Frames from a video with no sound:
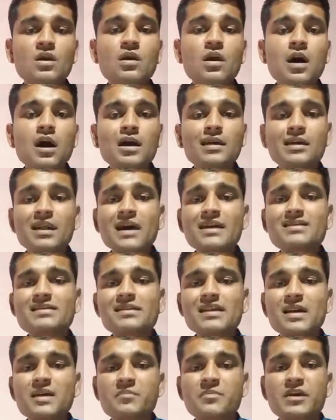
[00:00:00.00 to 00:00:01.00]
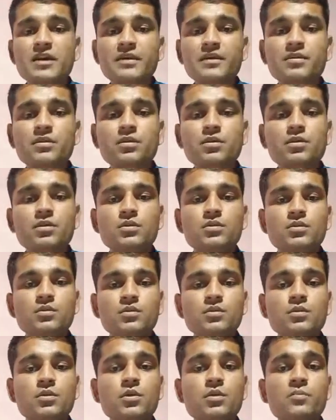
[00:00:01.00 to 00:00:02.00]
A line segment
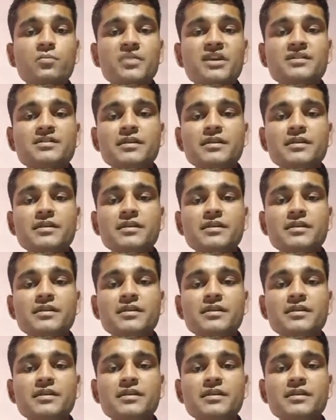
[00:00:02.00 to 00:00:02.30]
which